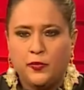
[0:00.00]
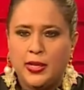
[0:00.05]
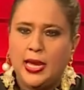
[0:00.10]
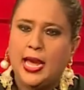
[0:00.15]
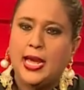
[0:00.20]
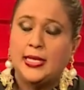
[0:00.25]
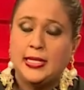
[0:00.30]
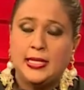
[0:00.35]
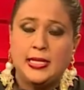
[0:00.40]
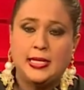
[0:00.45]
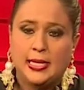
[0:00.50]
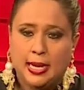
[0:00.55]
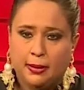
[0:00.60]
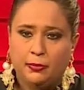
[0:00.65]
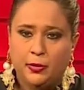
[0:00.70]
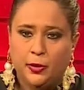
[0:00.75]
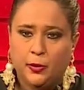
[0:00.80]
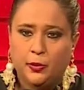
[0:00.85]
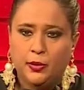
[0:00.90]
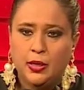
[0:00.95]
the
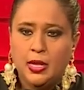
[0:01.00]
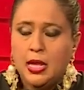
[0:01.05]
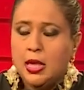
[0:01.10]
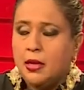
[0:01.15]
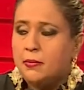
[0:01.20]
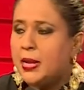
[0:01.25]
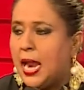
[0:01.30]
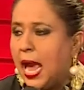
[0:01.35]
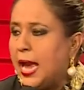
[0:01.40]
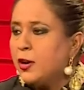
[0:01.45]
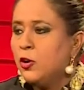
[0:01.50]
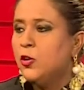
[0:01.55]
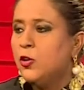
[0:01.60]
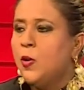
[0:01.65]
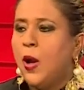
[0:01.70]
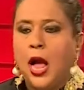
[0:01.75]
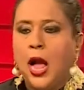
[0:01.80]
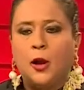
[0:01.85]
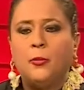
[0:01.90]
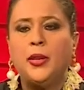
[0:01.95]
NCW. But I don't know
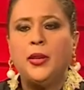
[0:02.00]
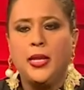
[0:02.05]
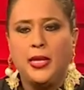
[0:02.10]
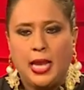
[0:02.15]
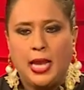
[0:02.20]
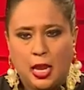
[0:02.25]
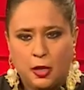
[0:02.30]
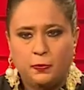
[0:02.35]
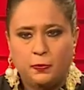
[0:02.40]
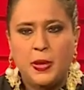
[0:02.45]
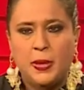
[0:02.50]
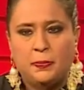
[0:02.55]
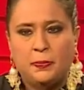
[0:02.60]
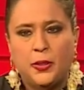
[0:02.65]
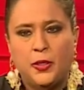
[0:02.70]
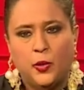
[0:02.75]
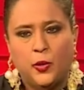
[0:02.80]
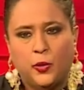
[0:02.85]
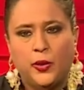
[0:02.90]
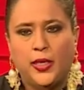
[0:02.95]
how many young people
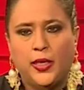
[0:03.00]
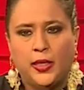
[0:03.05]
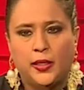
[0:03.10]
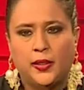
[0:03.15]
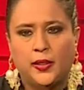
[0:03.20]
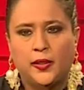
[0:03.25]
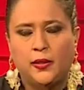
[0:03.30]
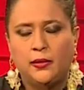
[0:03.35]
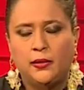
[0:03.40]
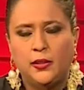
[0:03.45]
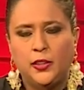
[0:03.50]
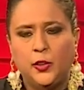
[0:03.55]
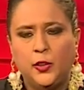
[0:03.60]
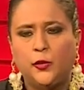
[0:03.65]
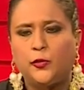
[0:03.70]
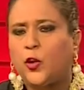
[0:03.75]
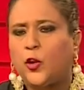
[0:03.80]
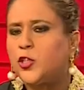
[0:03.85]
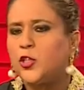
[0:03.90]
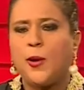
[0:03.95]
know here,
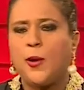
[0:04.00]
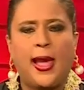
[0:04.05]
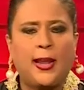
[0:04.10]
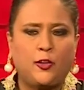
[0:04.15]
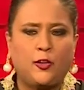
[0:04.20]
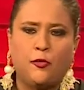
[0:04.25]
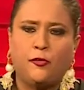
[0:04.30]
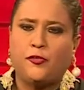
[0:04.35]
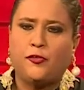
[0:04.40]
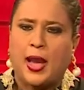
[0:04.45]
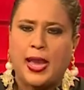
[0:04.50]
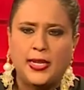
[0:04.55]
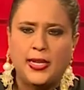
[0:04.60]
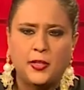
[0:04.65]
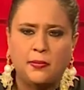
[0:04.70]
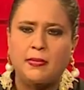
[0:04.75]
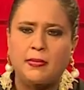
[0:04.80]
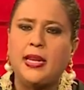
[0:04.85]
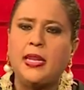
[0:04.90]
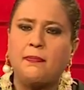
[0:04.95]
you've also had to fight
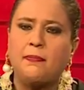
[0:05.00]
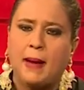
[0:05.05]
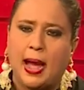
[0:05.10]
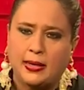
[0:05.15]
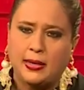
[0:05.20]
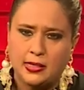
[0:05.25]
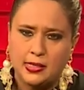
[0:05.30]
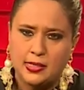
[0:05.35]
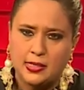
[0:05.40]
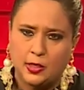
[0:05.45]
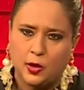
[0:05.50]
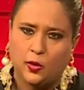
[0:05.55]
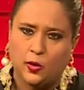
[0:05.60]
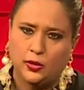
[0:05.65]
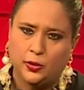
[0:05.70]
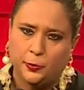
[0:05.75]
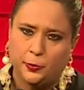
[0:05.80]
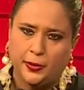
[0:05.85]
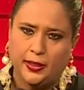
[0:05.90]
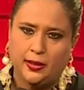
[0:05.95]
many battles along
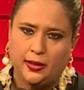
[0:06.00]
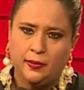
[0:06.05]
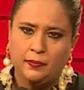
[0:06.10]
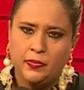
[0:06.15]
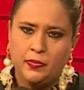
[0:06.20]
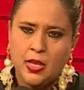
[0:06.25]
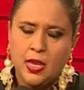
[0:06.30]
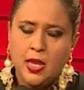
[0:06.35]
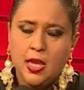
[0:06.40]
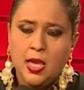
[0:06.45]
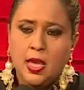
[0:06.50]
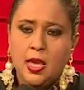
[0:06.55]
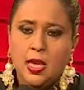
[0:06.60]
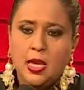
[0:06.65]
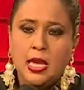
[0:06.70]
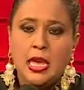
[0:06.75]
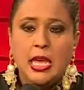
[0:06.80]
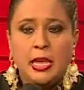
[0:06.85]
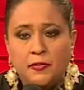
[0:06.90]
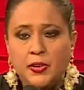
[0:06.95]
the way.
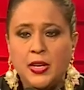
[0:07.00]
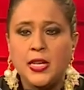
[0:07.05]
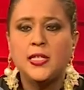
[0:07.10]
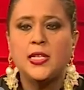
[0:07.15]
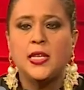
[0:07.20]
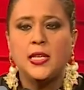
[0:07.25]
Even as a